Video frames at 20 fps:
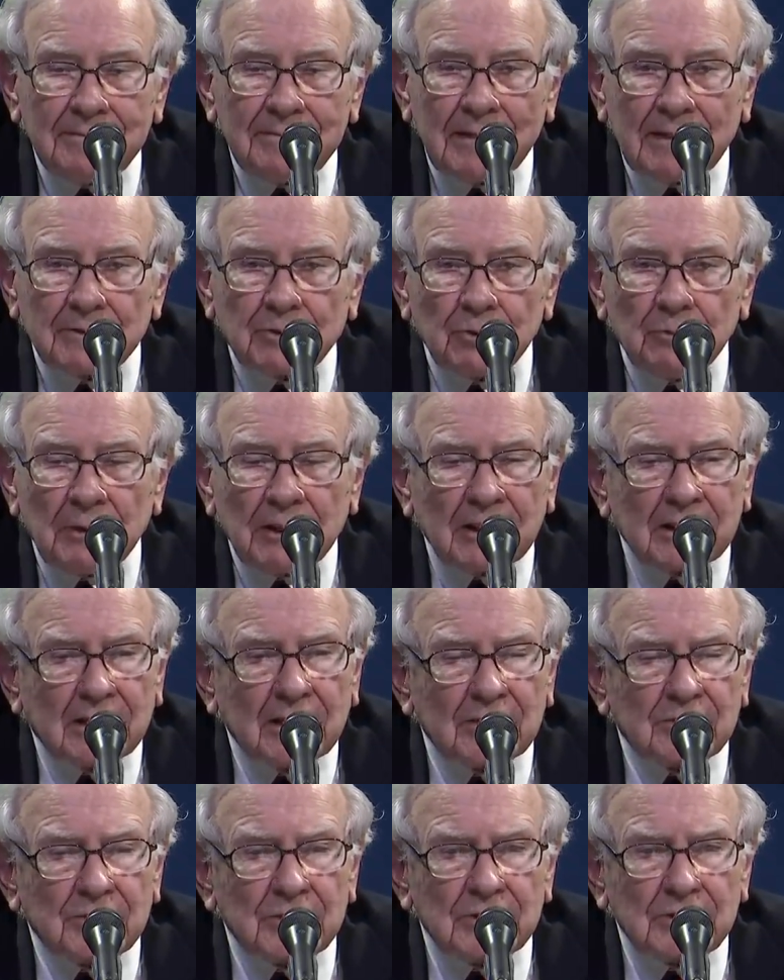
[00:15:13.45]
not too many
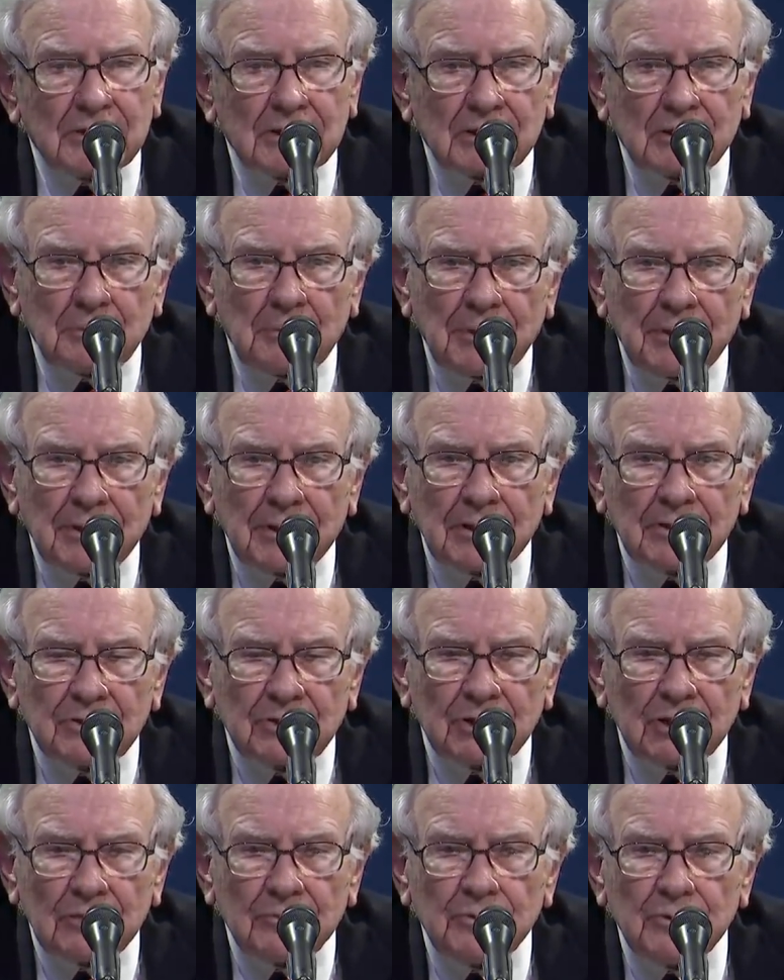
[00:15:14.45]
countries
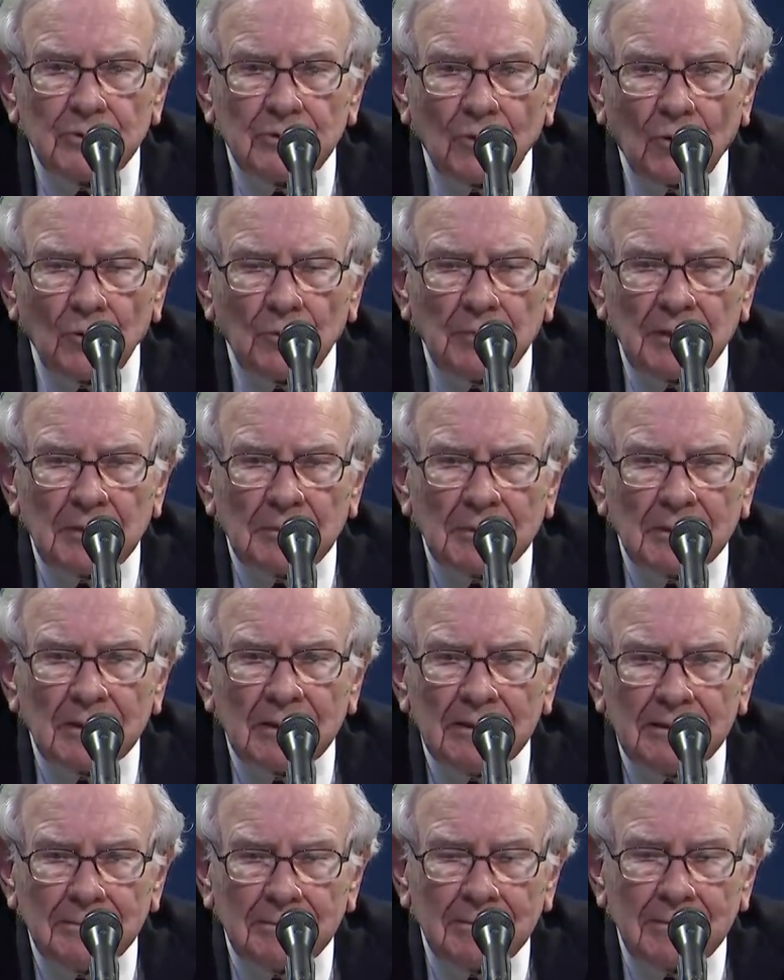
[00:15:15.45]
experience, and if you told people